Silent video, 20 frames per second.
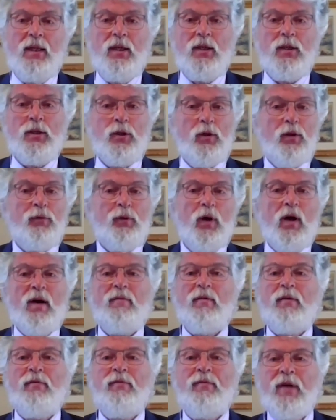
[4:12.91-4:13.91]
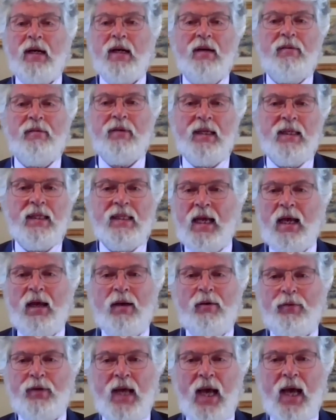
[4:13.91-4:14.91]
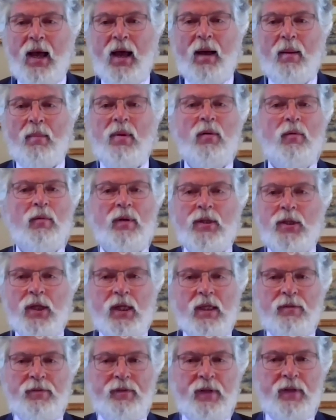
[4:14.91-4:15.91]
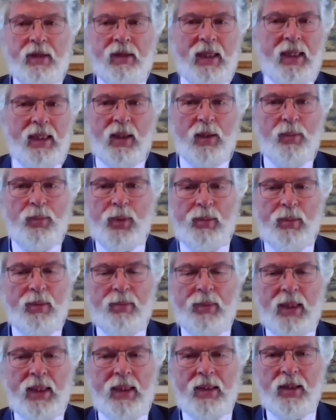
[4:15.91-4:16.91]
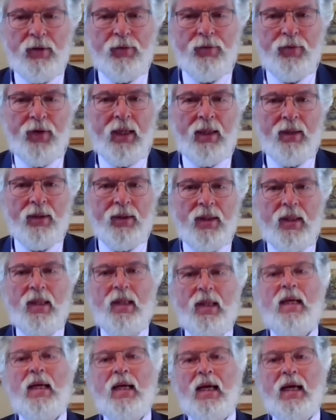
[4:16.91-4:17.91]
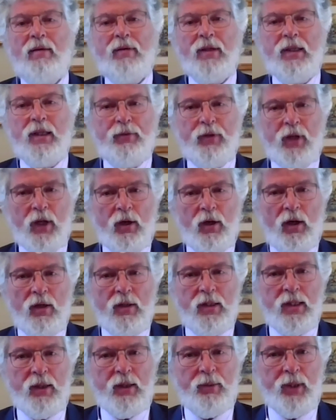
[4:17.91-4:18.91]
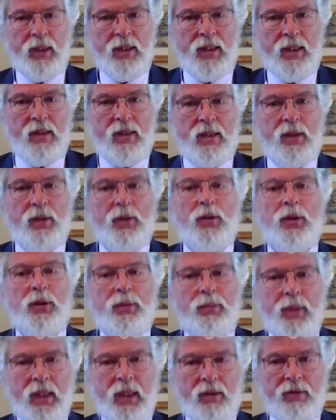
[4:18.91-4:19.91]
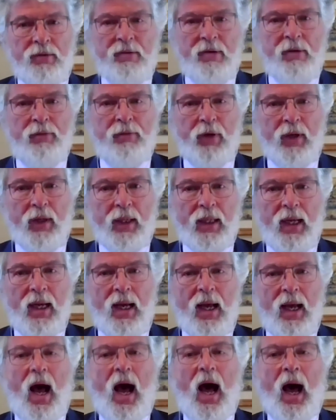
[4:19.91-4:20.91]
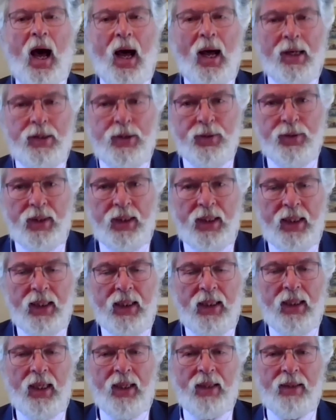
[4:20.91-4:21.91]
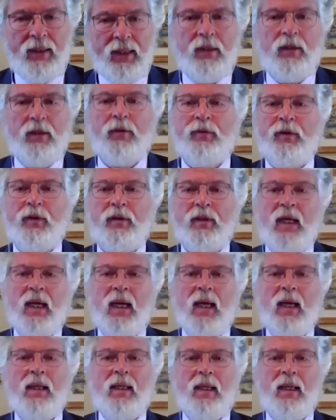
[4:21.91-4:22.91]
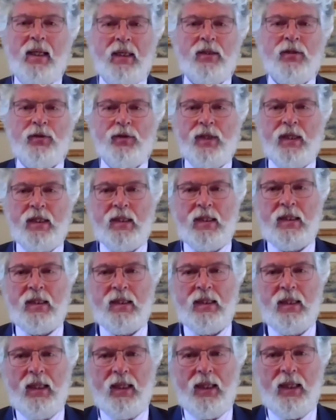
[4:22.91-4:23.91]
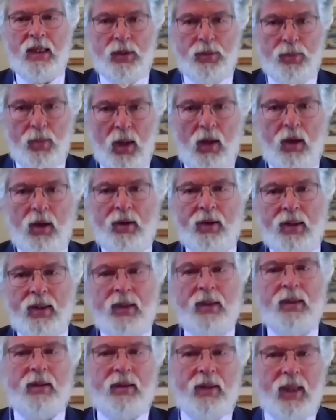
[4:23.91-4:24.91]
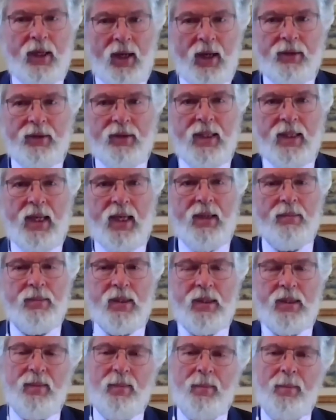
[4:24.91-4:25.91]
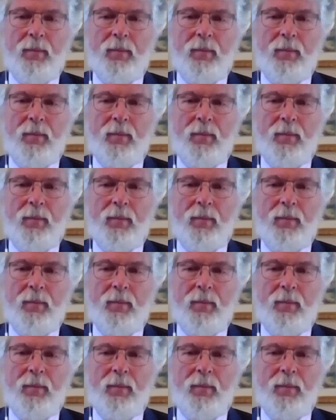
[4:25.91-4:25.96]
So if you have a very, very safe dam, which has very little probability of failure, even if the consequences could be horrific, actually, at the end of the day, its risks is smaller than other dams.